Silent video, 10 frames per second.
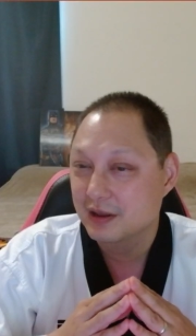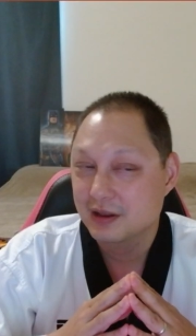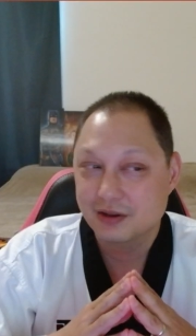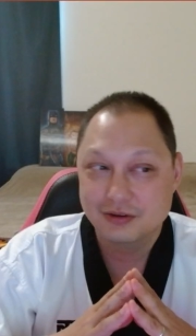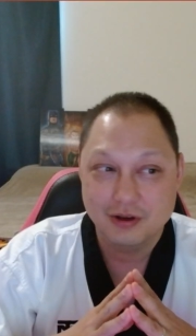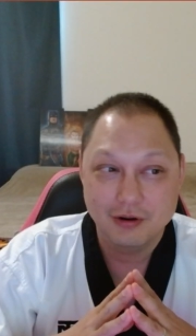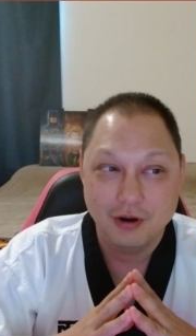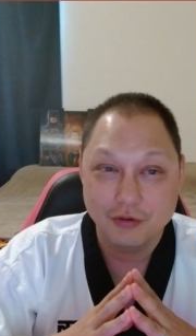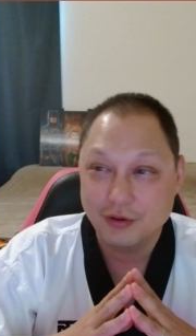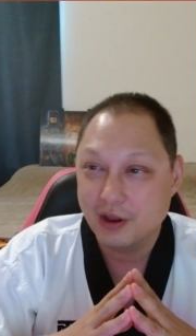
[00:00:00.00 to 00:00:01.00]
So
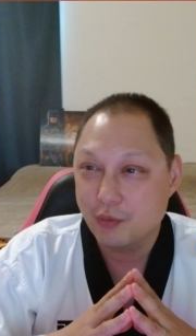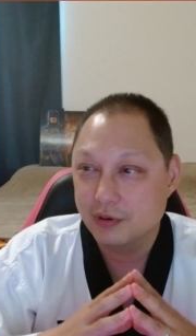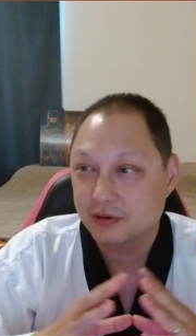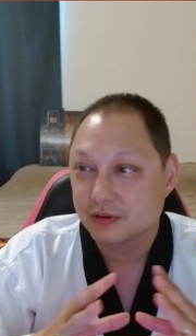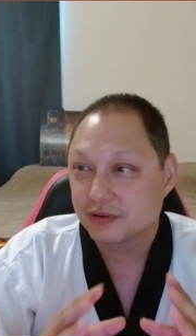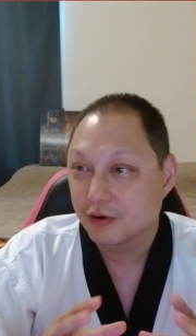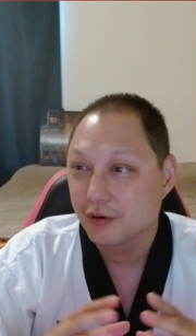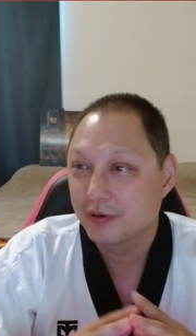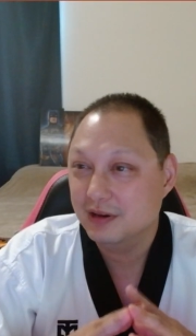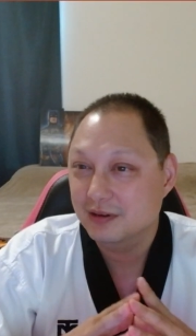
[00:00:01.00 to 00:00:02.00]
although that wasn't the sole
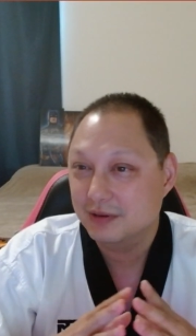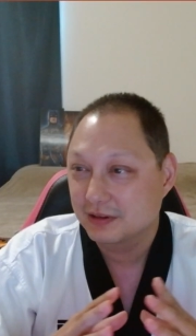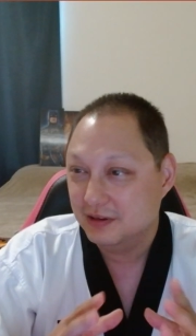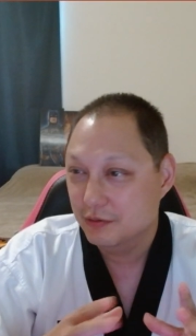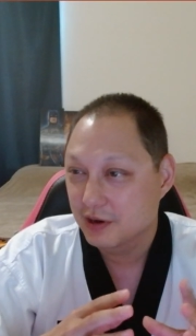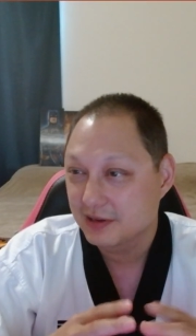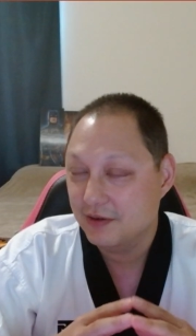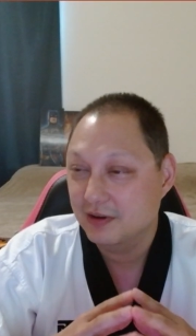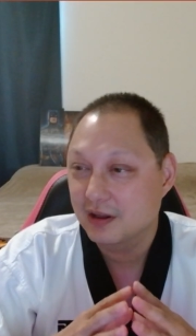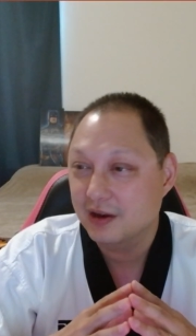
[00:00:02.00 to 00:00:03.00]
reason, because he was having a
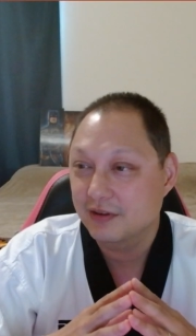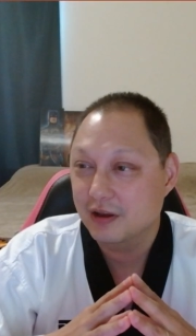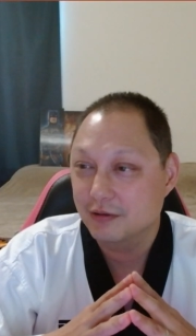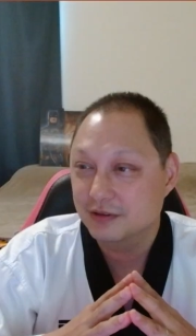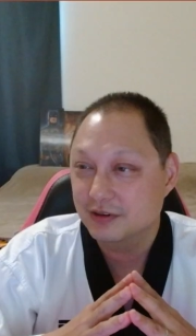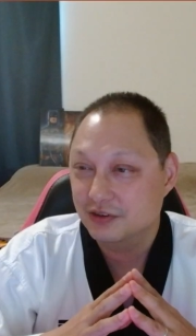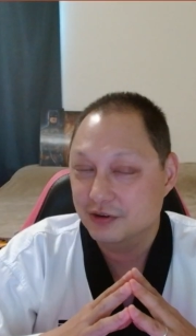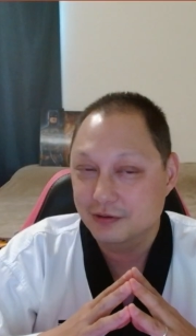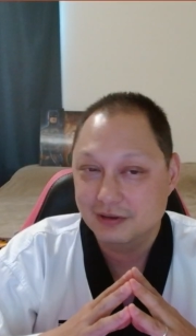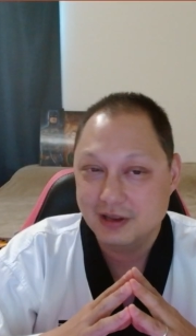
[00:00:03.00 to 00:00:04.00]
lot of health
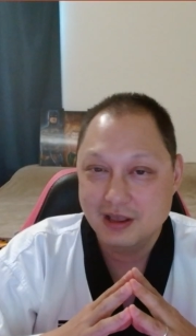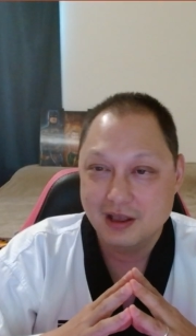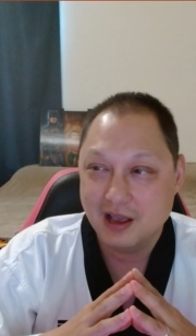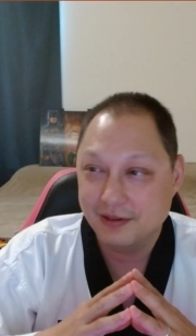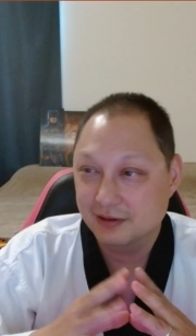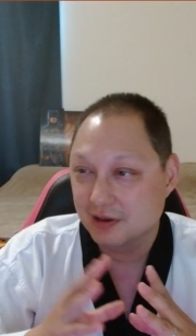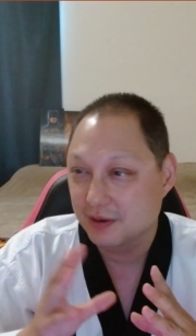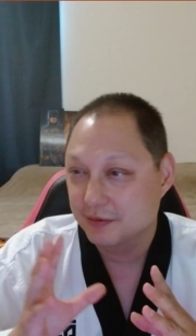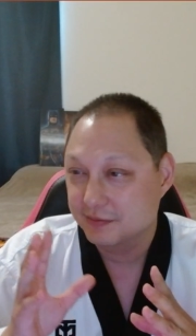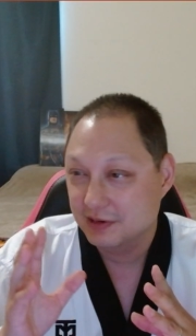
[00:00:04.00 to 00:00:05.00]
issues at the time, he
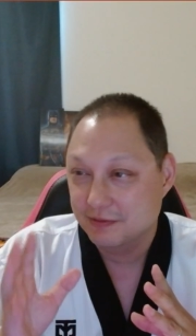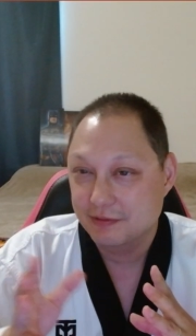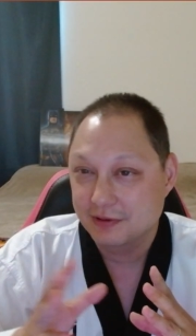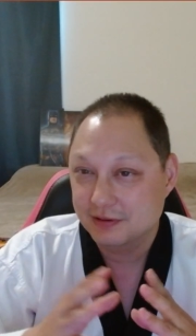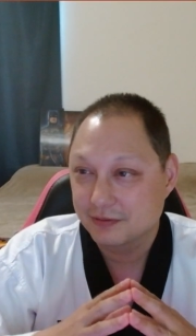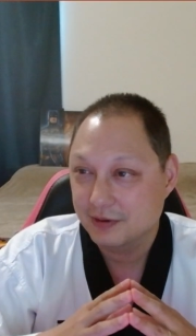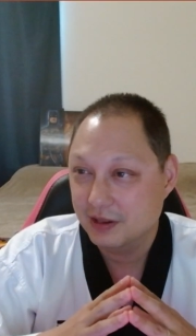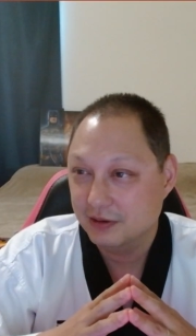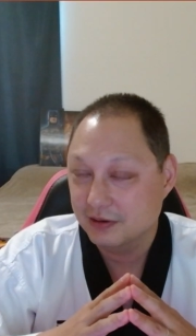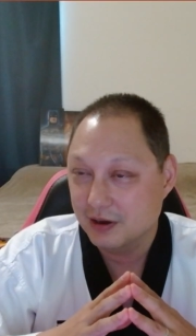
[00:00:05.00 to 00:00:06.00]
was living with
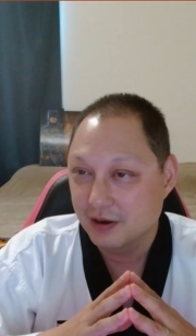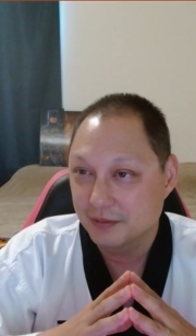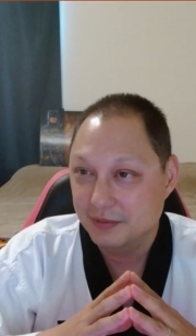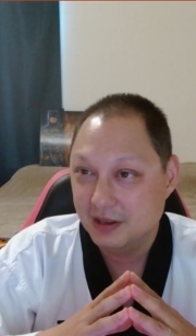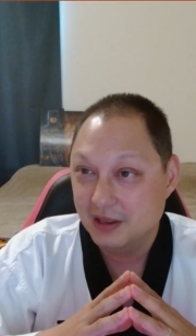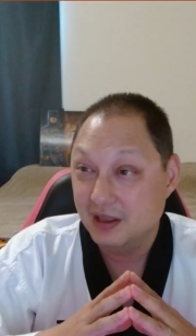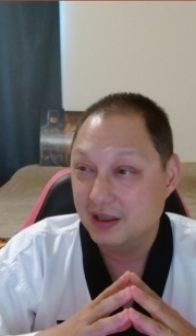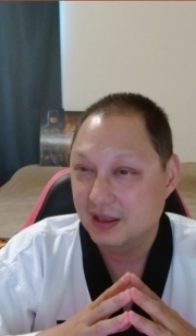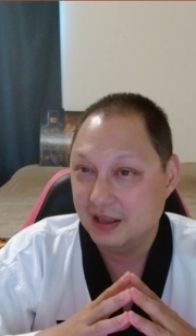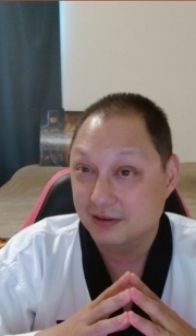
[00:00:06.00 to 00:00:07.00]

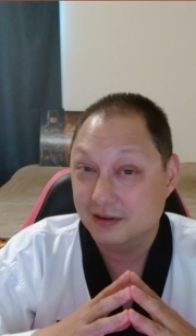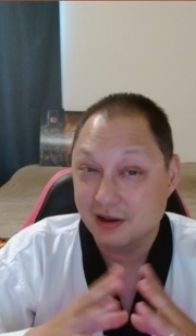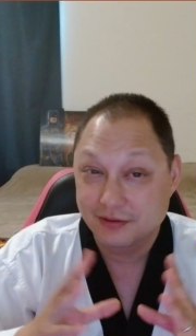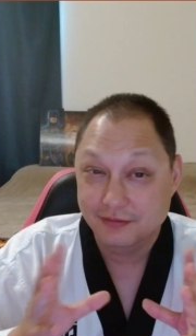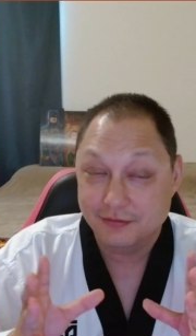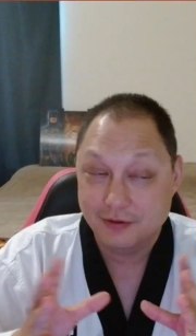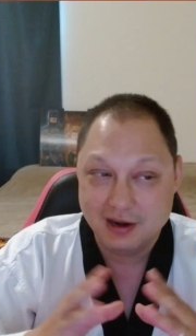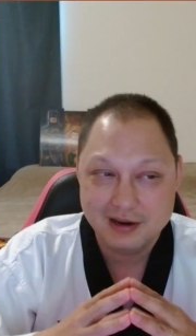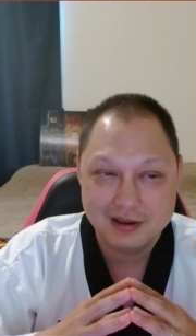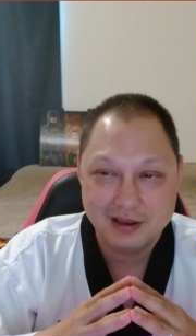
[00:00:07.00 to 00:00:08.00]
his cousin
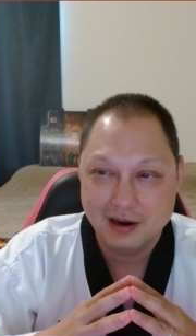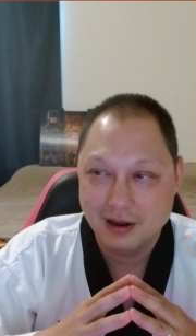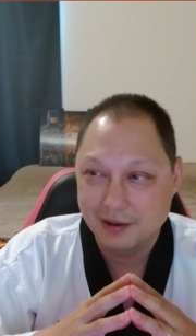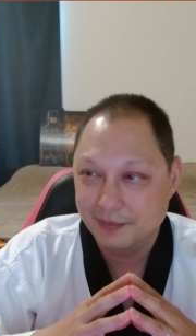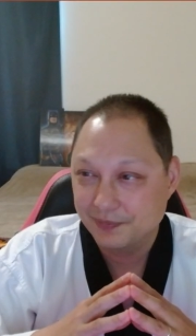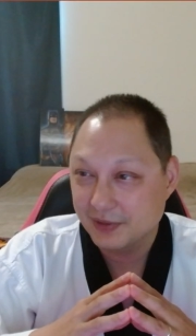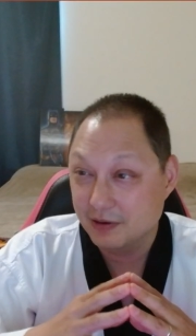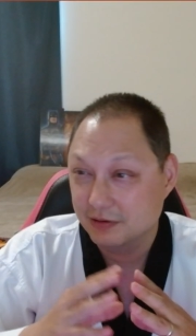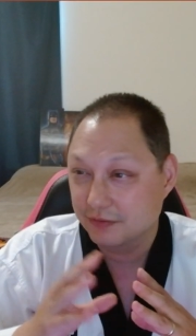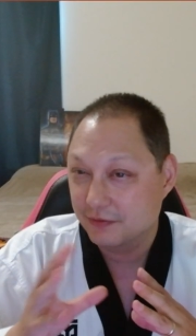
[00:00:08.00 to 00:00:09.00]
Frank, and it
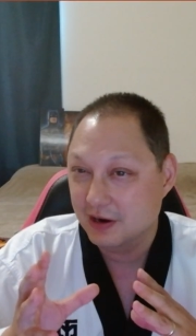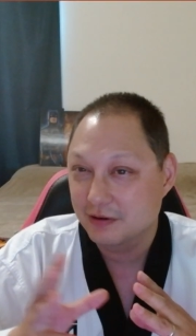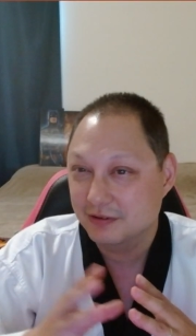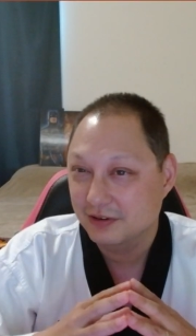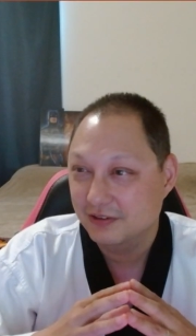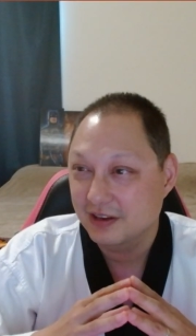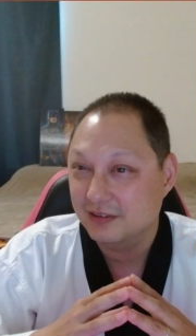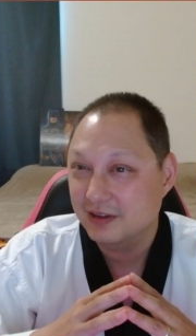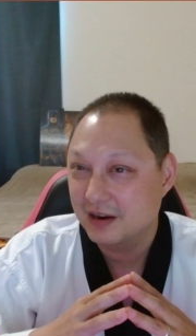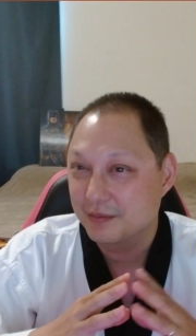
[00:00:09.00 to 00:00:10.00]
was Frank who suggested
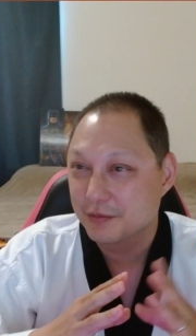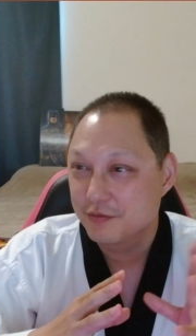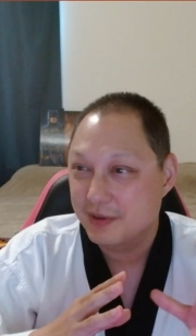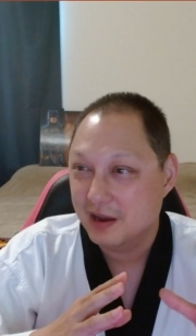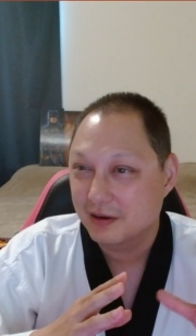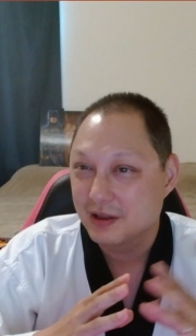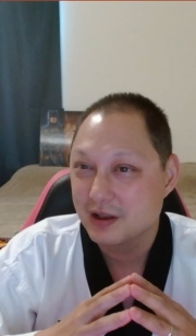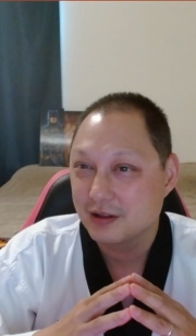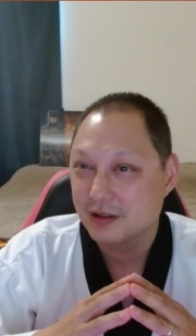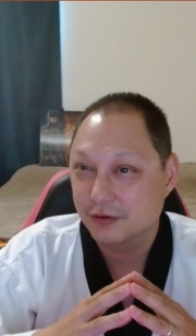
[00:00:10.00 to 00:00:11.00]
that he move back
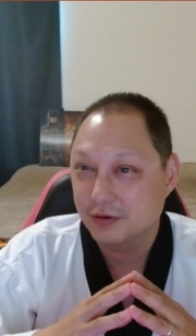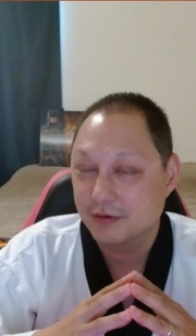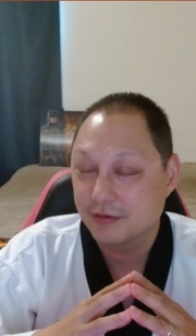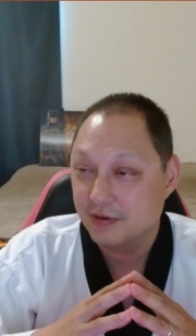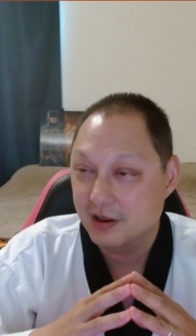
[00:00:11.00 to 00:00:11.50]
close to a friend,